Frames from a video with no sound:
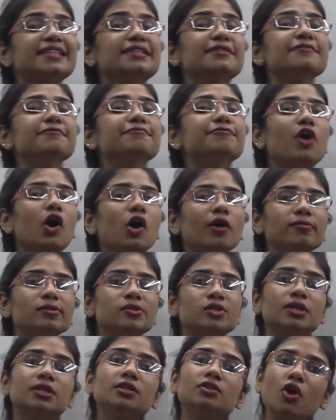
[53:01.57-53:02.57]

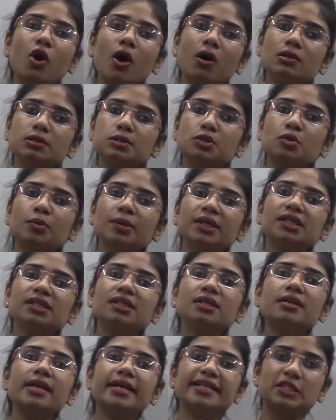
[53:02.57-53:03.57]
involved in also in
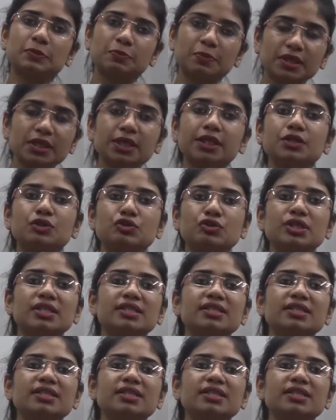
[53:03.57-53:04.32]
the respiratory